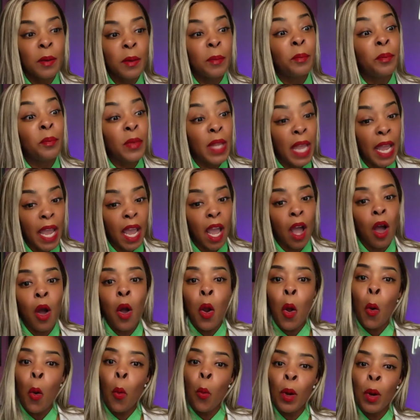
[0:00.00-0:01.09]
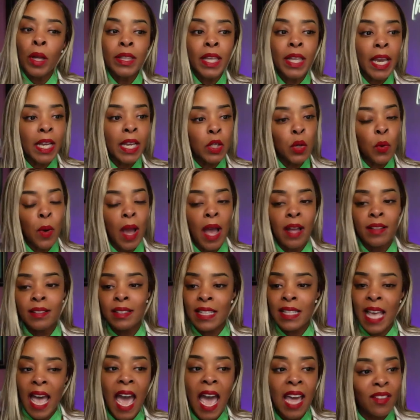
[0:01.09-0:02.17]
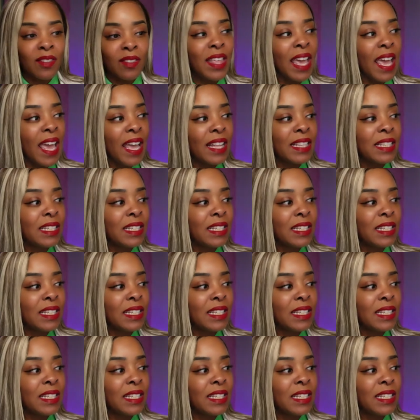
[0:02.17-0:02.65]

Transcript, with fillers: Now, what they do outside of that,